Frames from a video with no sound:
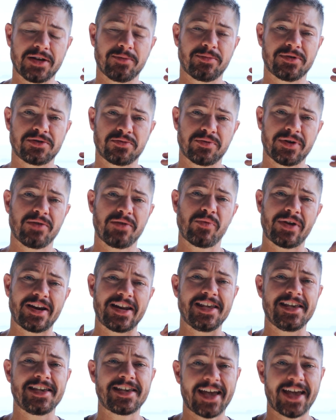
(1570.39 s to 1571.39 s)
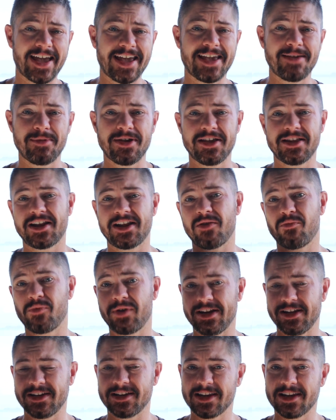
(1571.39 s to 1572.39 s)
between when he came in and
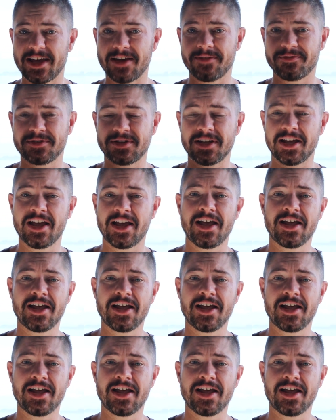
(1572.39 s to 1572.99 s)
when he left,